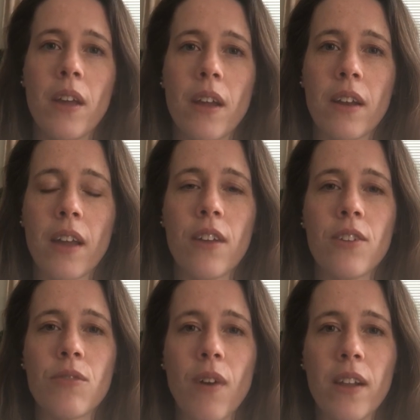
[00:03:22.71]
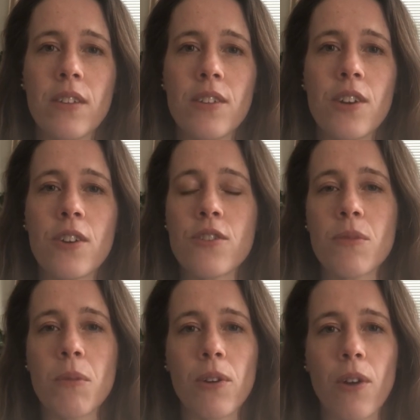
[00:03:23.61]
engaged volunteers
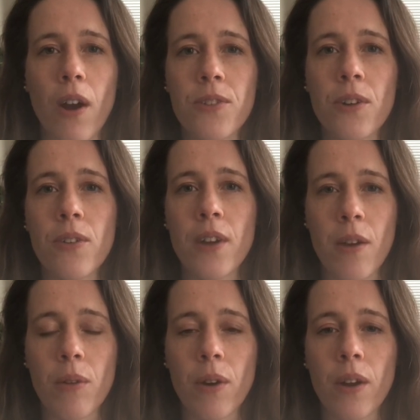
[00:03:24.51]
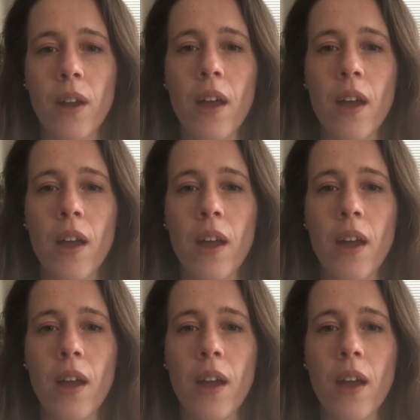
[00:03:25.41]
from across our network,